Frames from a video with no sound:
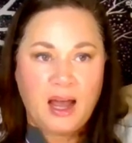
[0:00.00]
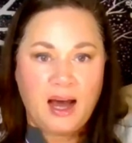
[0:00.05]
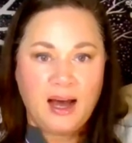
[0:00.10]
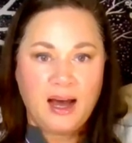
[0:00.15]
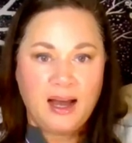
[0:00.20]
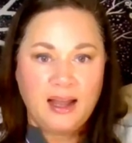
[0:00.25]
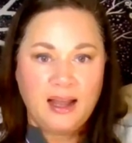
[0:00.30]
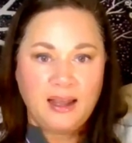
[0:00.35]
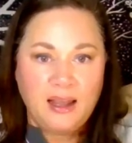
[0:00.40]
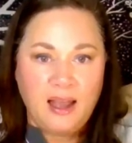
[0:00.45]

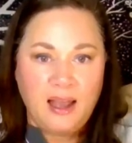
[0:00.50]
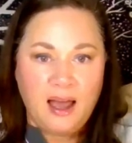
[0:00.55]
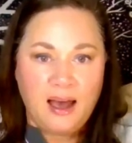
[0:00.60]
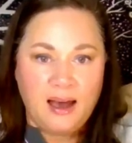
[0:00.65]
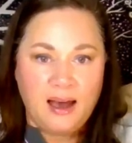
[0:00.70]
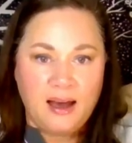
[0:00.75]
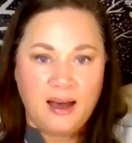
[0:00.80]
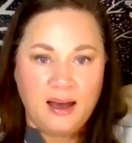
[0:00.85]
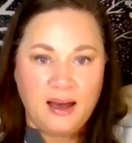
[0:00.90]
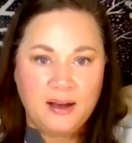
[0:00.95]
I
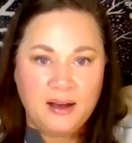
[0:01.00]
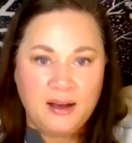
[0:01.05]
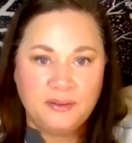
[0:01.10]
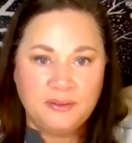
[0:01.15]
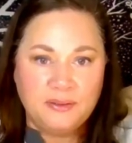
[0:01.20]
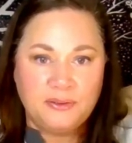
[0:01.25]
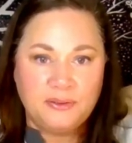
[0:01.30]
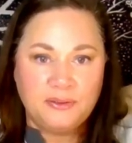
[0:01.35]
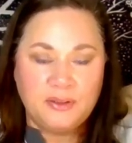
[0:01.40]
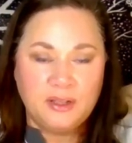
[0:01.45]

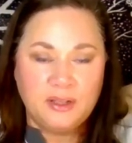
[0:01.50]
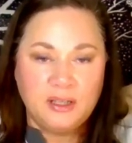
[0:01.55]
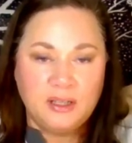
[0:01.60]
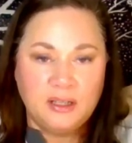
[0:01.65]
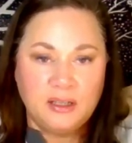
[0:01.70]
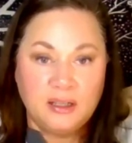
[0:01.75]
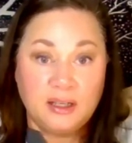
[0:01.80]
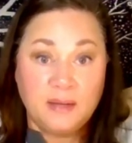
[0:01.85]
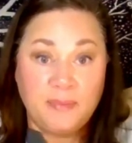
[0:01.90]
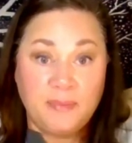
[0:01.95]
have
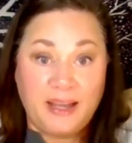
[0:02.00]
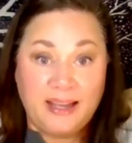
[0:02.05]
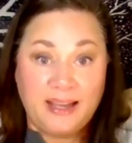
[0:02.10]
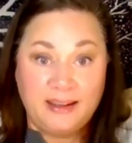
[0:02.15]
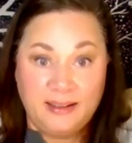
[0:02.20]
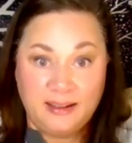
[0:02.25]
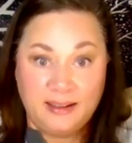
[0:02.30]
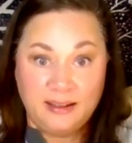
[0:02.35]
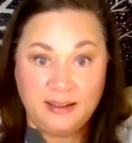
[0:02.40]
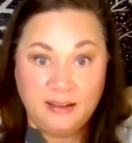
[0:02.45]

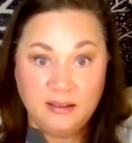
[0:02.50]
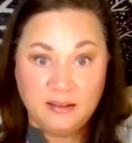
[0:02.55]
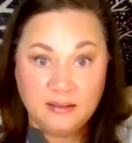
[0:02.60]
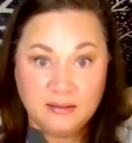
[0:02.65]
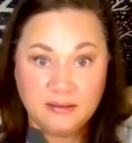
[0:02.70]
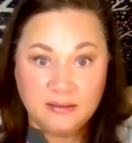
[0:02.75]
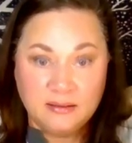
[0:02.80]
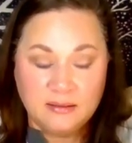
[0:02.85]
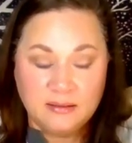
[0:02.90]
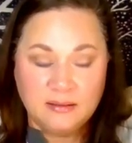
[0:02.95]
commanded
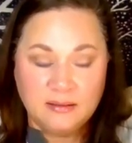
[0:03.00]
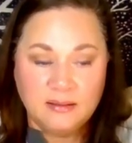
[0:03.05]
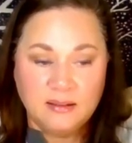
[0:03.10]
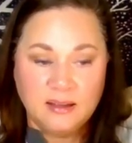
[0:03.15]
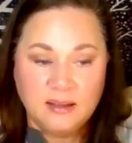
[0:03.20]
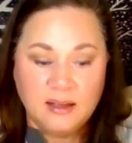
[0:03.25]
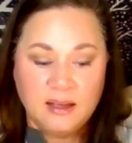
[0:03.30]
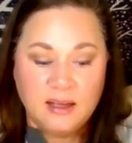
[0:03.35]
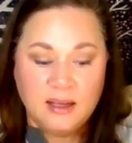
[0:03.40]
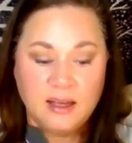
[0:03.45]

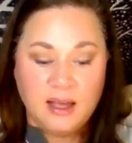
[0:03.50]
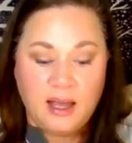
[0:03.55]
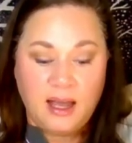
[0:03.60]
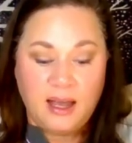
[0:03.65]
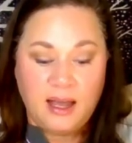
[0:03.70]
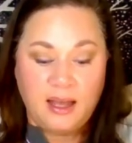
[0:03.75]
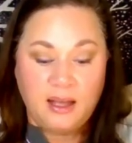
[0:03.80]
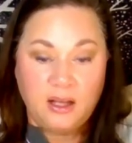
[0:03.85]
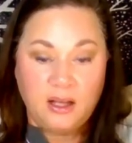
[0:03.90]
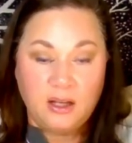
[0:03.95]

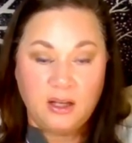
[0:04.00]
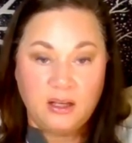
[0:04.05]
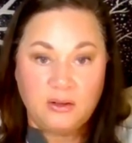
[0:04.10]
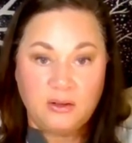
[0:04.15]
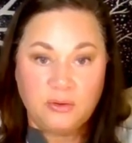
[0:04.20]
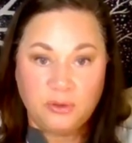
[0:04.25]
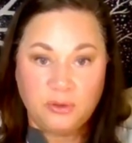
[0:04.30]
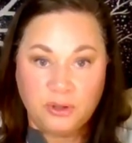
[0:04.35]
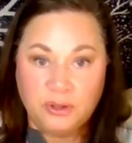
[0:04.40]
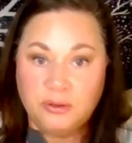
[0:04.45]
a
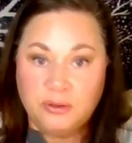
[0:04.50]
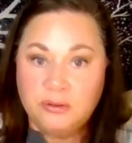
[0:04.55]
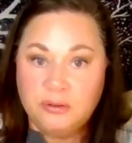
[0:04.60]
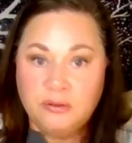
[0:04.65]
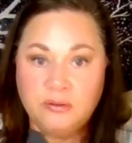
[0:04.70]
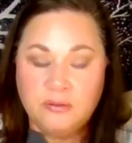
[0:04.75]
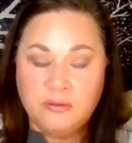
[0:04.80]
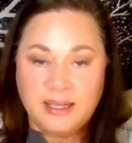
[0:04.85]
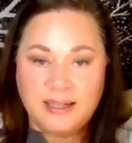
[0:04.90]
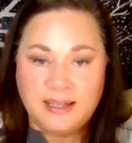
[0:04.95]

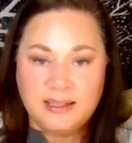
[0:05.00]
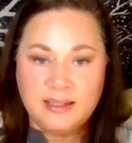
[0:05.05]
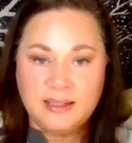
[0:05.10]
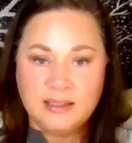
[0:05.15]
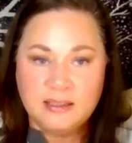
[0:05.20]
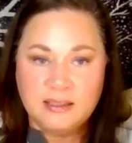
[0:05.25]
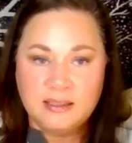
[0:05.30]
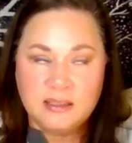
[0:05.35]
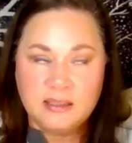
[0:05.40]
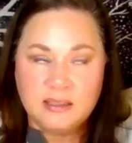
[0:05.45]
crew that
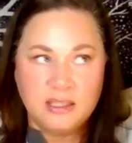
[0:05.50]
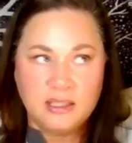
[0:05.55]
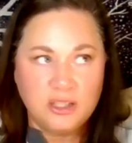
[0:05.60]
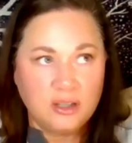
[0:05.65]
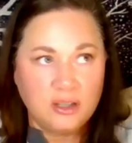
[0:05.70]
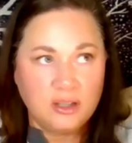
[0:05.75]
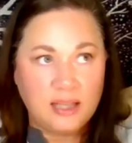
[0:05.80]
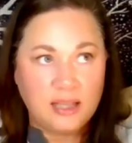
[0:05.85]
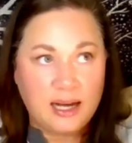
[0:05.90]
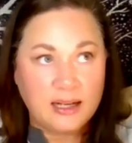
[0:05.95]
is
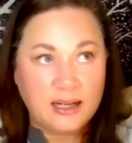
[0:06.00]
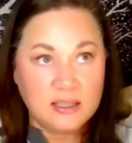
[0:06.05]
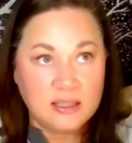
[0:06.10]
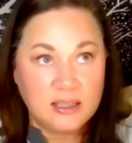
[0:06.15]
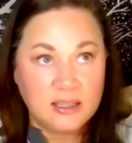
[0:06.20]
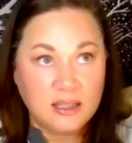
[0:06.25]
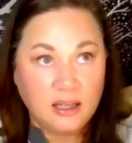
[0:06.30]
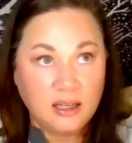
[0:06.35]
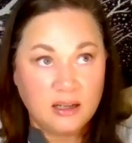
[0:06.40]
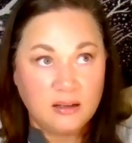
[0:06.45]

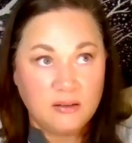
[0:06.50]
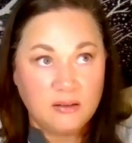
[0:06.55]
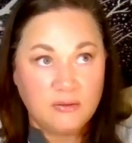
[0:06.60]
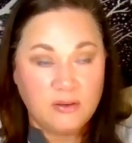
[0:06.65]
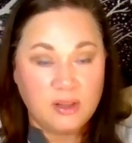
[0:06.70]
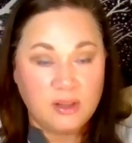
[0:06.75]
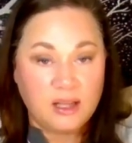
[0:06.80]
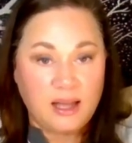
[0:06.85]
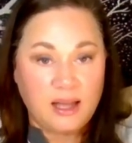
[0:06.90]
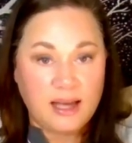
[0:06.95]
intergalactic
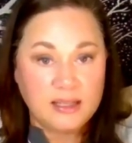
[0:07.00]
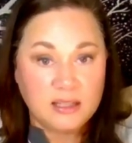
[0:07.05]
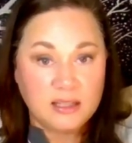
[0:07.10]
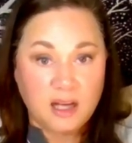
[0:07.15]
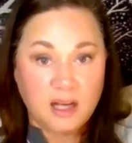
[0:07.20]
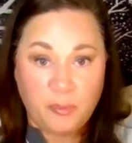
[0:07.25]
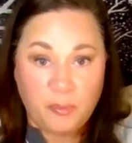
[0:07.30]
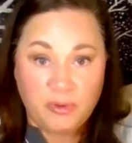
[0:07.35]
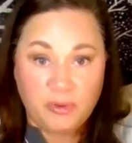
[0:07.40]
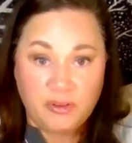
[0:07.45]
for the last
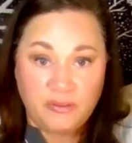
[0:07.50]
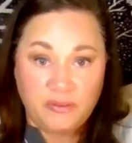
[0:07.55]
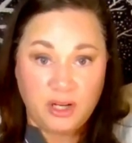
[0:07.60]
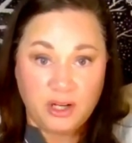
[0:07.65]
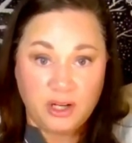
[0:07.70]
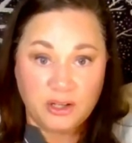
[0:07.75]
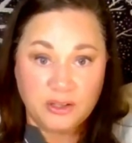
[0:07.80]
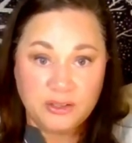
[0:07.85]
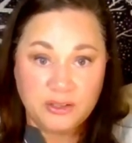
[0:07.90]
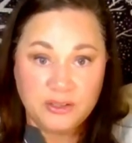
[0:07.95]
couple of
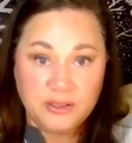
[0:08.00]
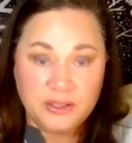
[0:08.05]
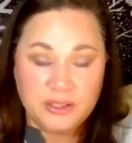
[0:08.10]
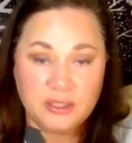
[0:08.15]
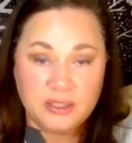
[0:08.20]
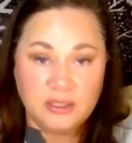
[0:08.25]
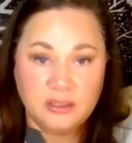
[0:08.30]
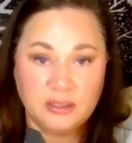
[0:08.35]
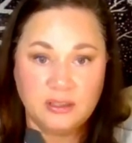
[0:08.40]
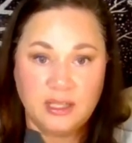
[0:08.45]

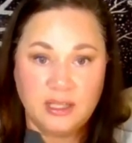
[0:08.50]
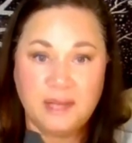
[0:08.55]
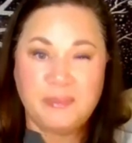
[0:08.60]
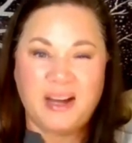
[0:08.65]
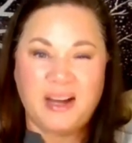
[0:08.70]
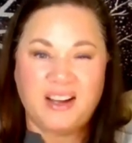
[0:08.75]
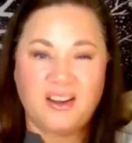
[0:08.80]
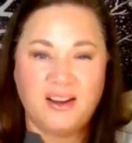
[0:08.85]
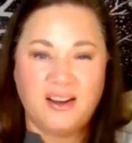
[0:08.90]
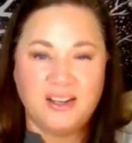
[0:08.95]
years in
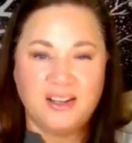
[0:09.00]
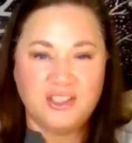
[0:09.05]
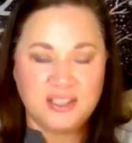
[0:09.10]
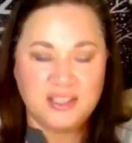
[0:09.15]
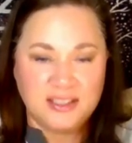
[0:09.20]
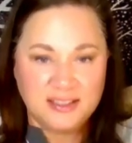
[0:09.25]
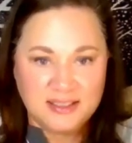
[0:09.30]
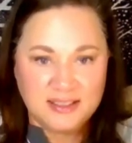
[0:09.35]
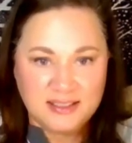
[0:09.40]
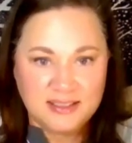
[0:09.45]
my
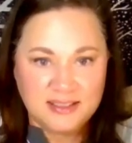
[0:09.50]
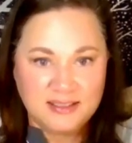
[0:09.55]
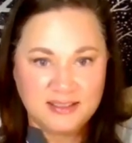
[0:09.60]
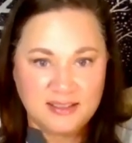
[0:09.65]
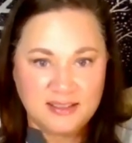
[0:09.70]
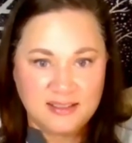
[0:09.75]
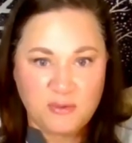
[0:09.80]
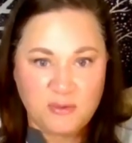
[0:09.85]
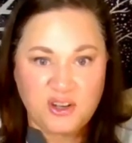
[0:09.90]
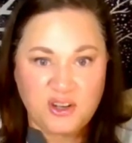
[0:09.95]
consciousness.
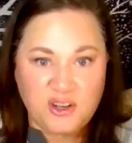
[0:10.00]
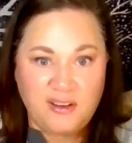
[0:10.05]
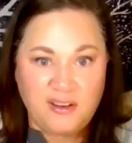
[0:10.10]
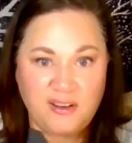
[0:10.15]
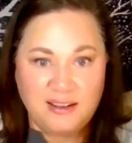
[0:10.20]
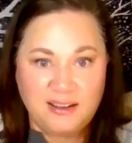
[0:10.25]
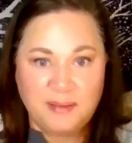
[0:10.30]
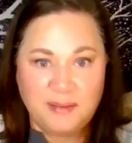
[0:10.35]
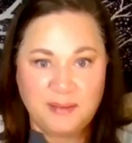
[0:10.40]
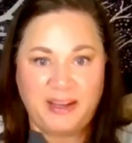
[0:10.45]
I was already
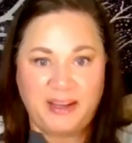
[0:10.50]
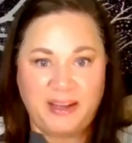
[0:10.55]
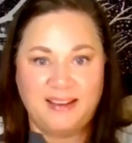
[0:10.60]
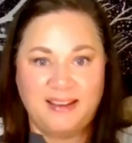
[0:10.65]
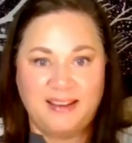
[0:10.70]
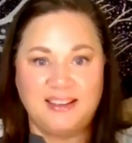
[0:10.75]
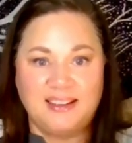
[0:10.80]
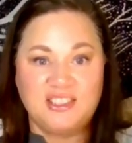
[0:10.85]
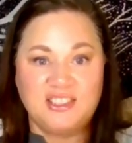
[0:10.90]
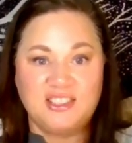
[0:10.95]
in
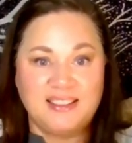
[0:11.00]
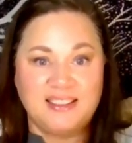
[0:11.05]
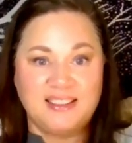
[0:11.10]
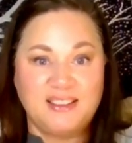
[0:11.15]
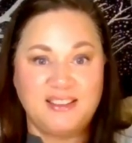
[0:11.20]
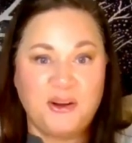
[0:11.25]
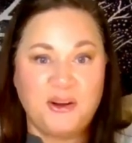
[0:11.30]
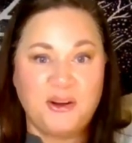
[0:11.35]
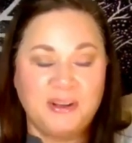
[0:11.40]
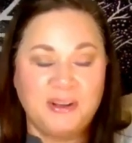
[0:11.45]
command. I just
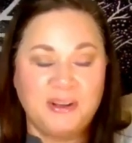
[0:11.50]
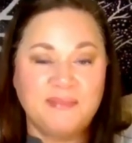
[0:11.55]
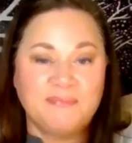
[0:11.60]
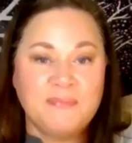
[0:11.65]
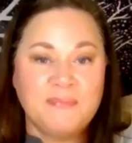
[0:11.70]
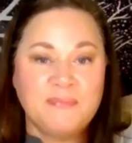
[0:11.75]
didn't know it.